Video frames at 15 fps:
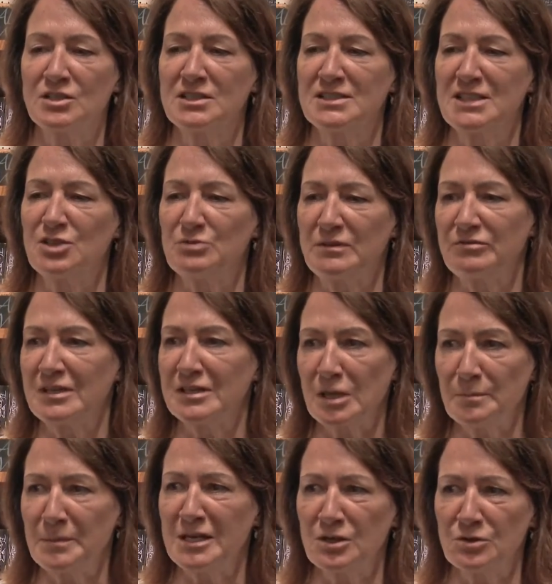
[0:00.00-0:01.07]
to say to a friend, I'm
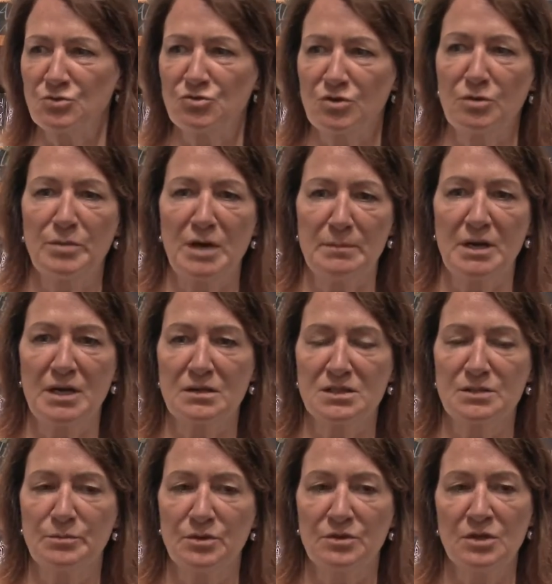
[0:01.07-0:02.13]
being controlled by my
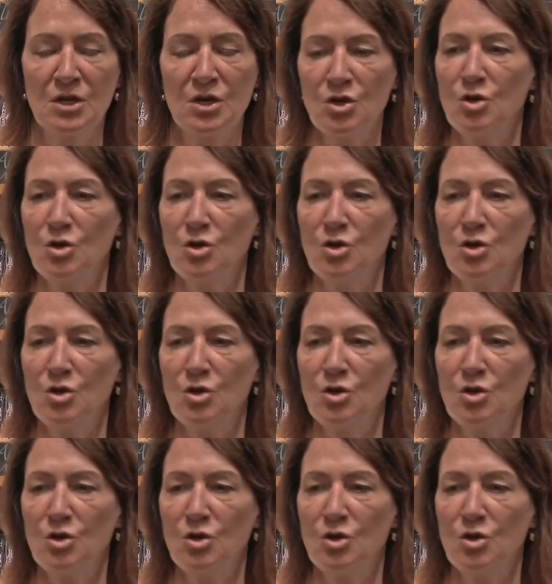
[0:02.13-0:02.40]
husband,